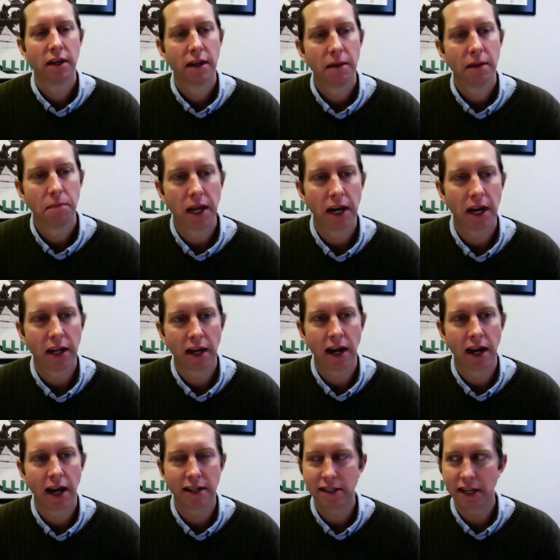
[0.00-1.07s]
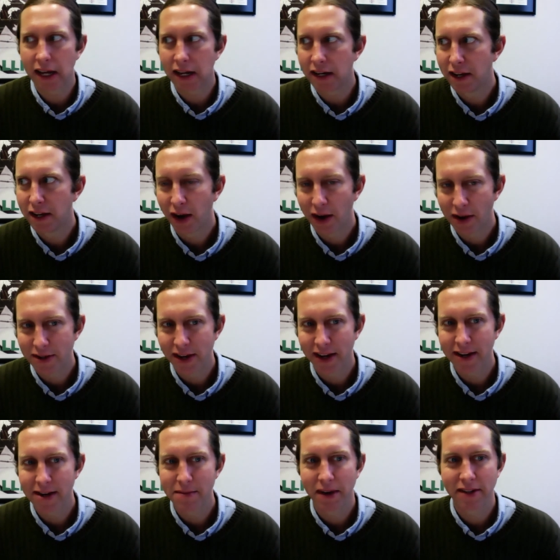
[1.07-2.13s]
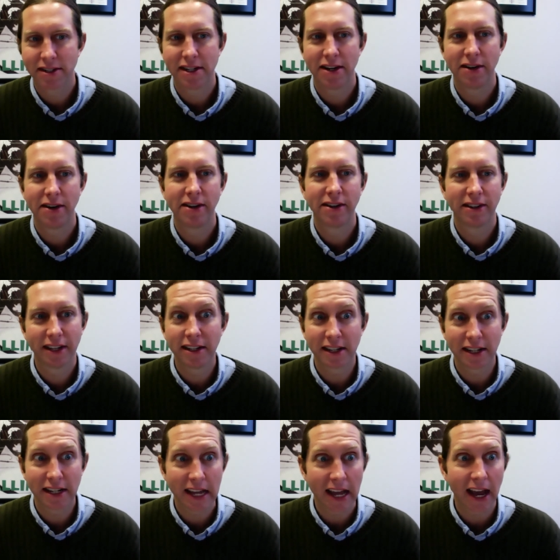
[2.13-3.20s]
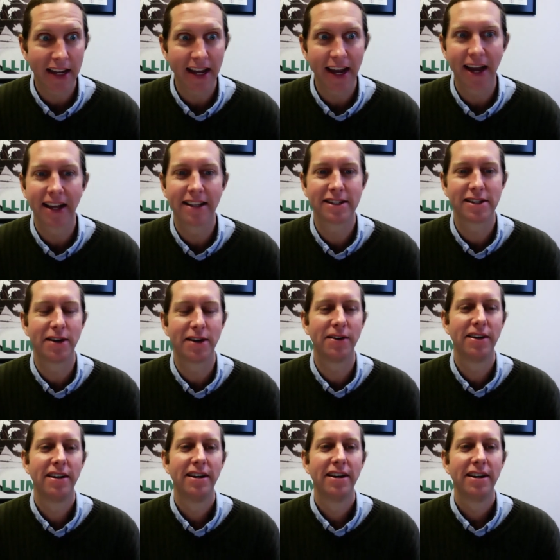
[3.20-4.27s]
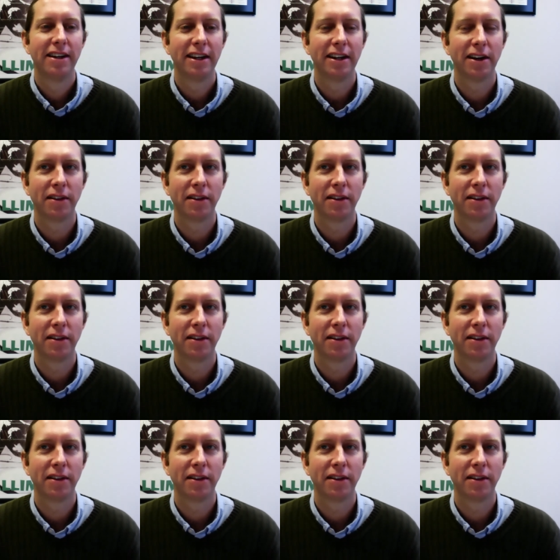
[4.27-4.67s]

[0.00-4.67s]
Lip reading: minute. And I said, "Are you talking about cereal?" And they said, "Yeah, yeah." And so, we